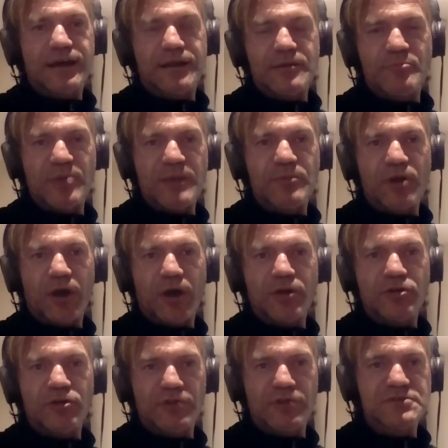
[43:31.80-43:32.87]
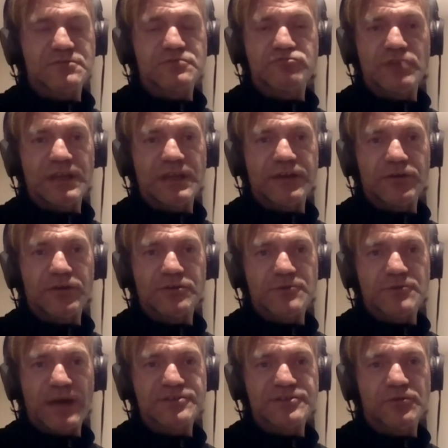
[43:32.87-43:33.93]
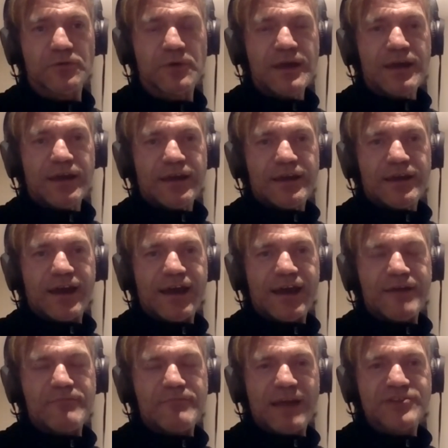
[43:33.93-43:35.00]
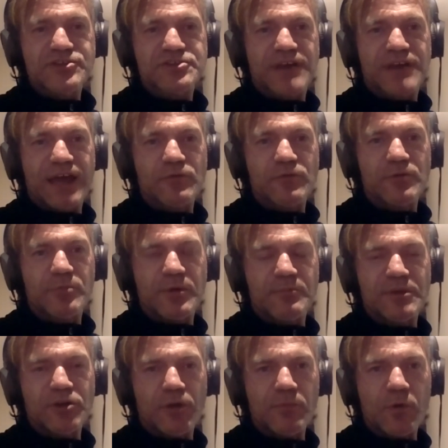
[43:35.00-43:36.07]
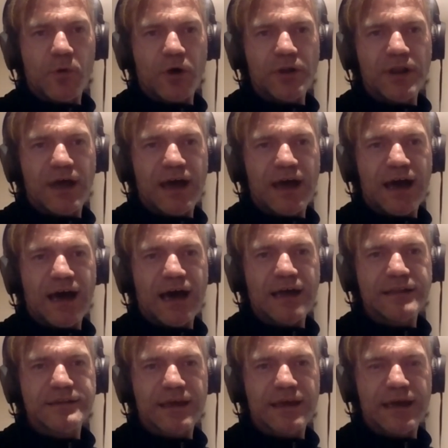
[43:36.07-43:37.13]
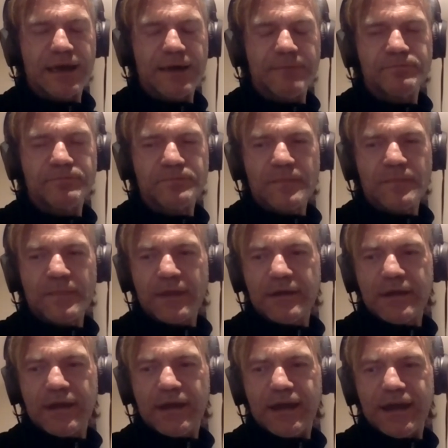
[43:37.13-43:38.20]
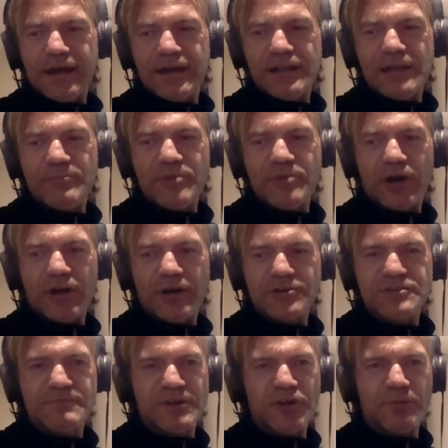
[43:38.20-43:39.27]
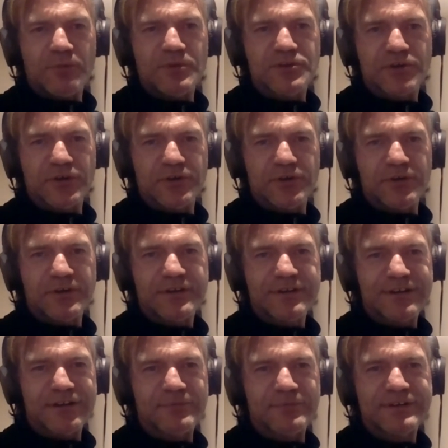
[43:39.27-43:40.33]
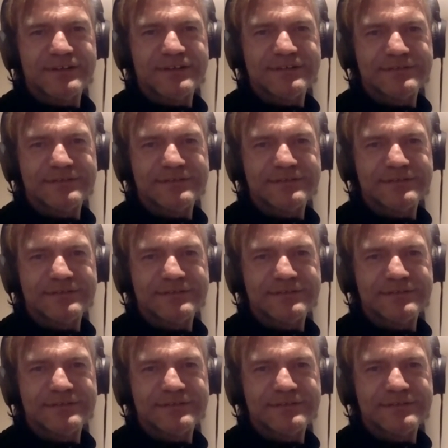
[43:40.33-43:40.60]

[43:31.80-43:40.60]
uh, the people out in Greece was really good as well. So uh, Manchester United would have been my number one, and uh, uh Olympiacos my number two club.